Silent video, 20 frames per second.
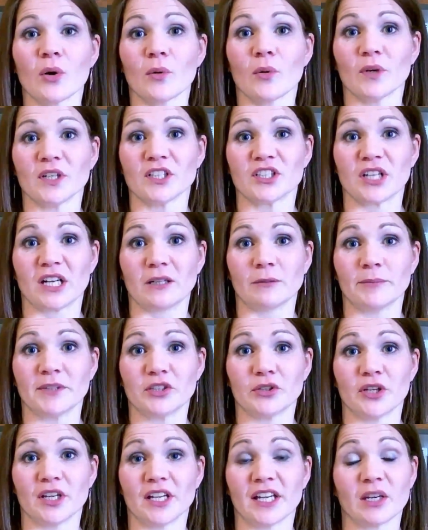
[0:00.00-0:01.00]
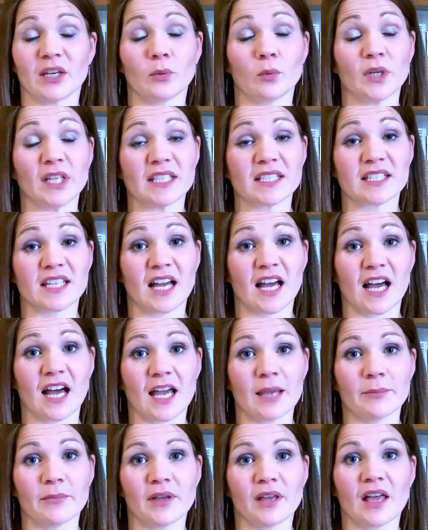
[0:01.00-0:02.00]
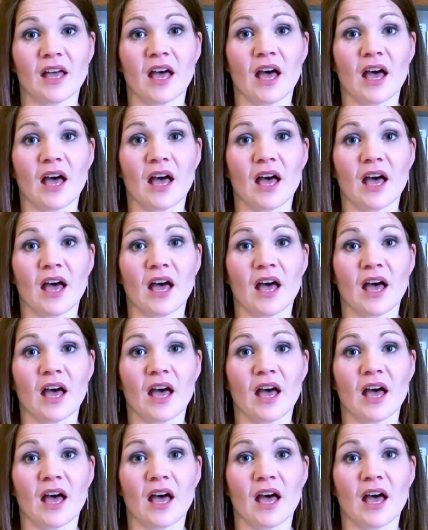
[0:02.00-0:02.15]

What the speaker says: which I'll be doing in a week's time.